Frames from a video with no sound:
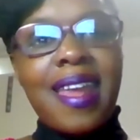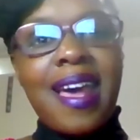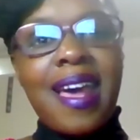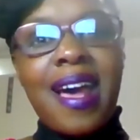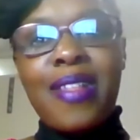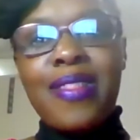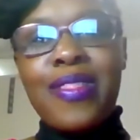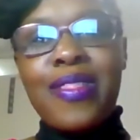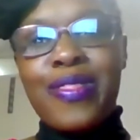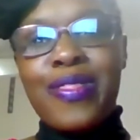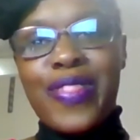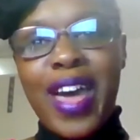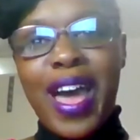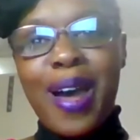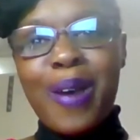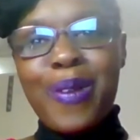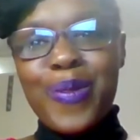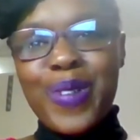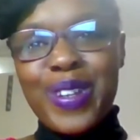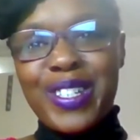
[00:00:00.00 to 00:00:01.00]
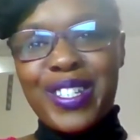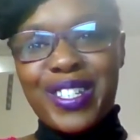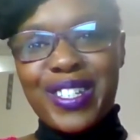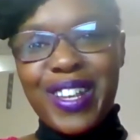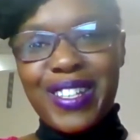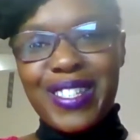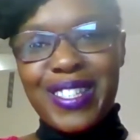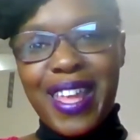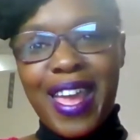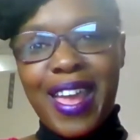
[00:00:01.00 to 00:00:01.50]
Now, that was
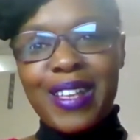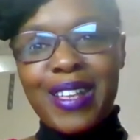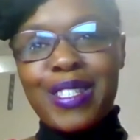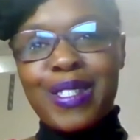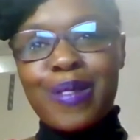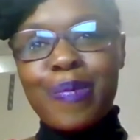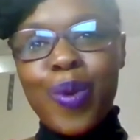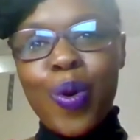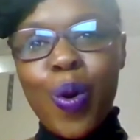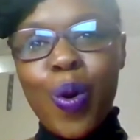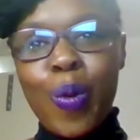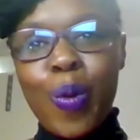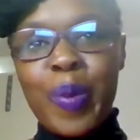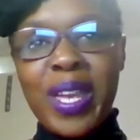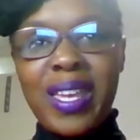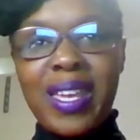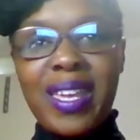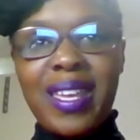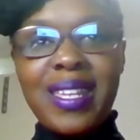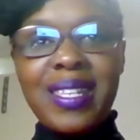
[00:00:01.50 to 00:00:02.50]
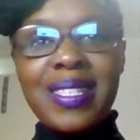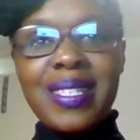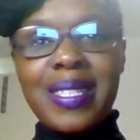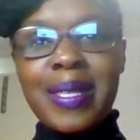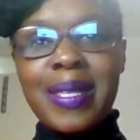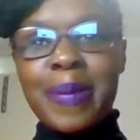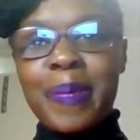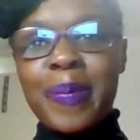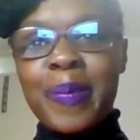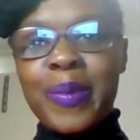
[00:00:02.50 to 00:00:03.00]
just a small
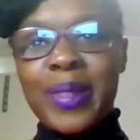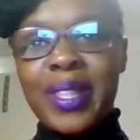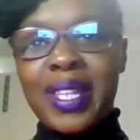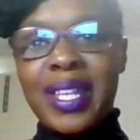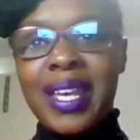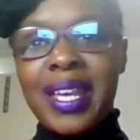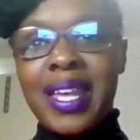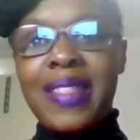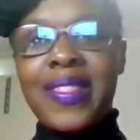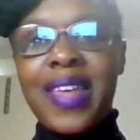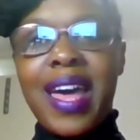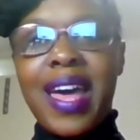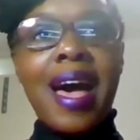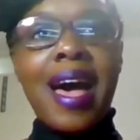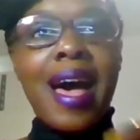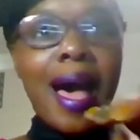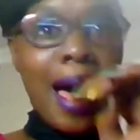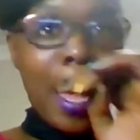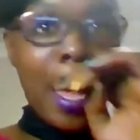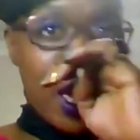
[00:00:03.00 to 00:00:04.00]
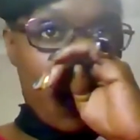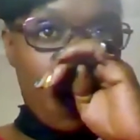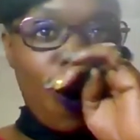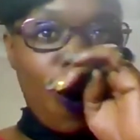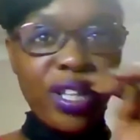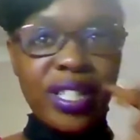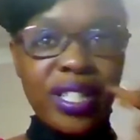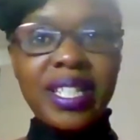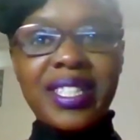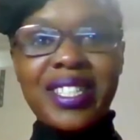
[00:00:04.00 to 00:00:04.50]
piece that I
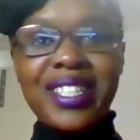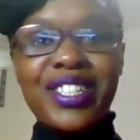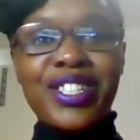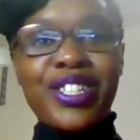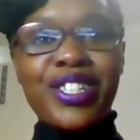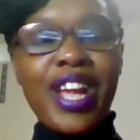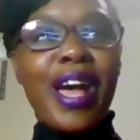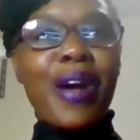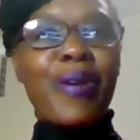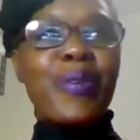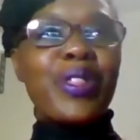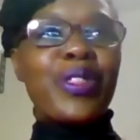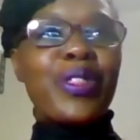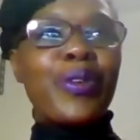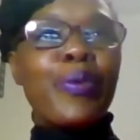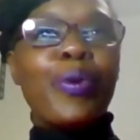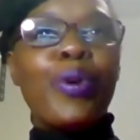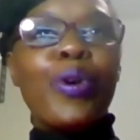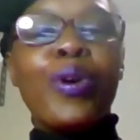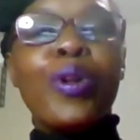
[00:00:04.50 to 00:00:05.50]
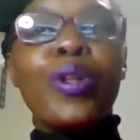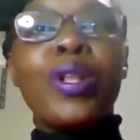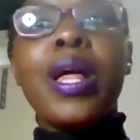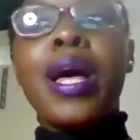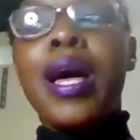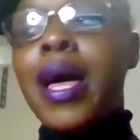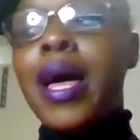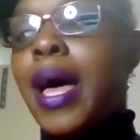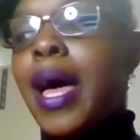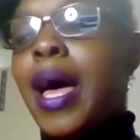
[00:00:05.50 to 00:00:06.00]
wanted to share with you
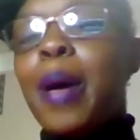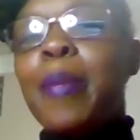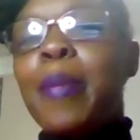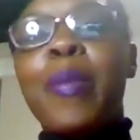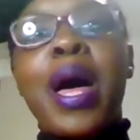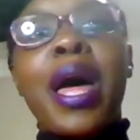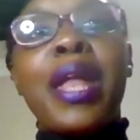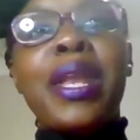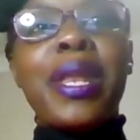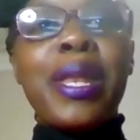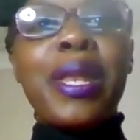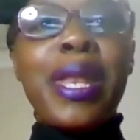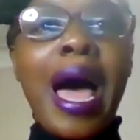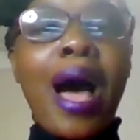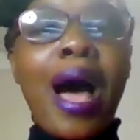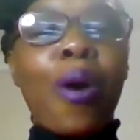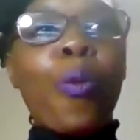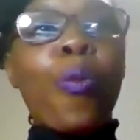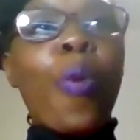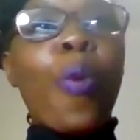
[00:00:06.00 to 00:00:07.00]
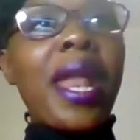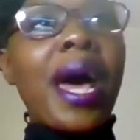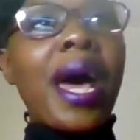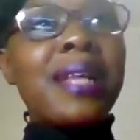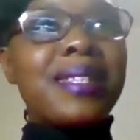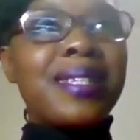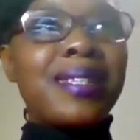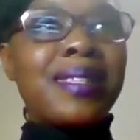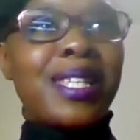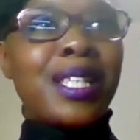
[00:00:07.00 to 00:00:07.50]
all. Now, when
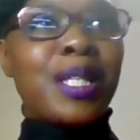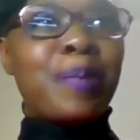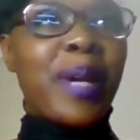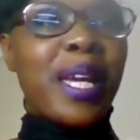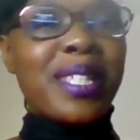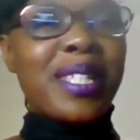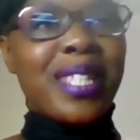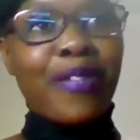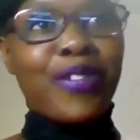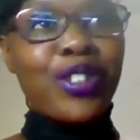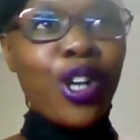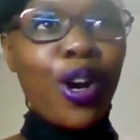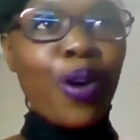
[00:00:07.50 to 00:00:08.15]
I did this piece,